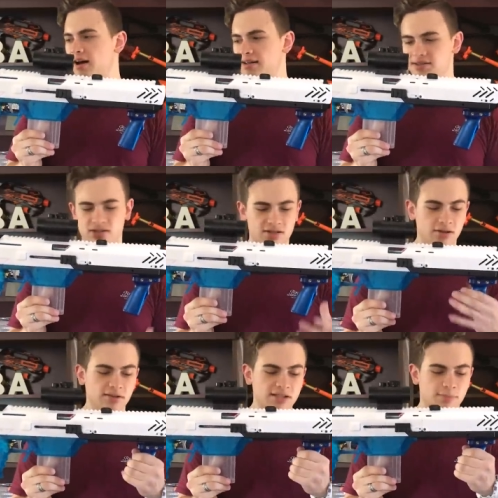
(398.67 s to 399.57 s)
It's just
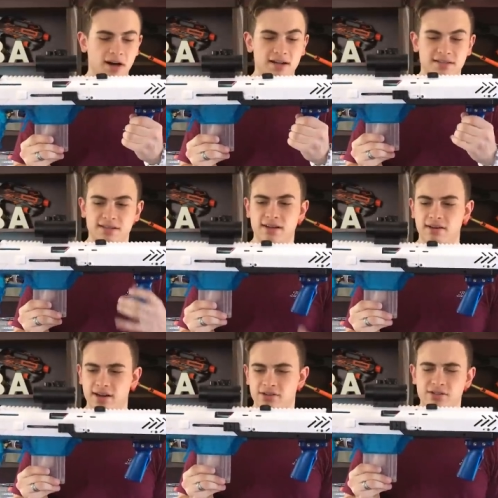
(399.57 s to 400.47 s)
got these parts
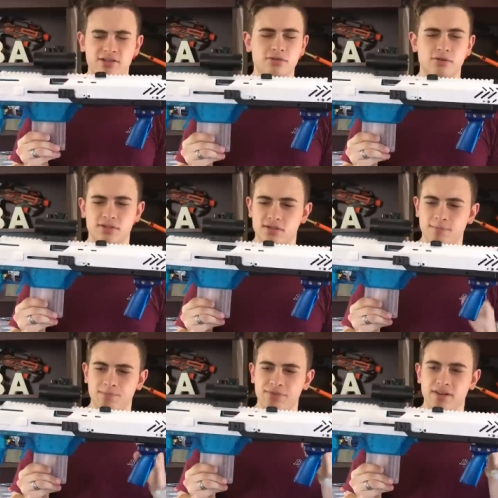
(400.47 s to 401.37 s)
now, and it just looks
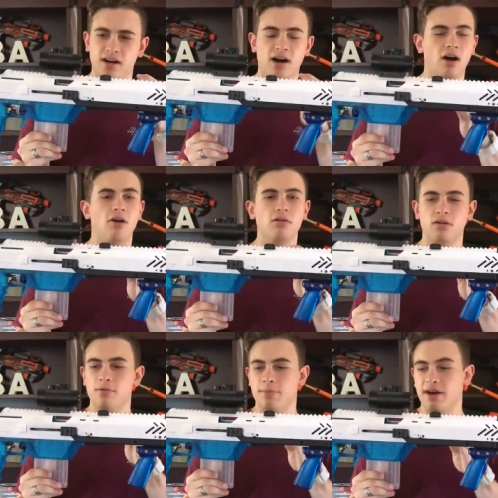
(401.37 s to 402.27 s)
a whole
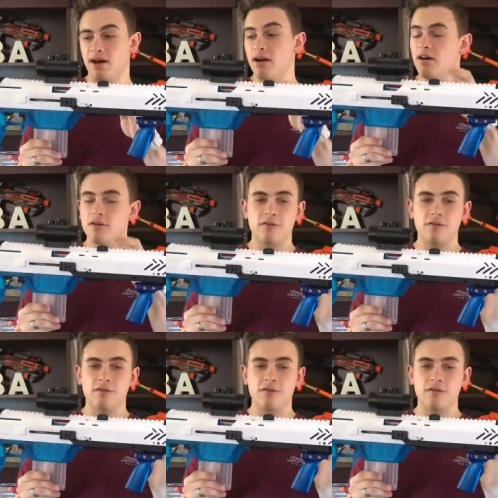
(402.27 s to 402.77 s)
lot better,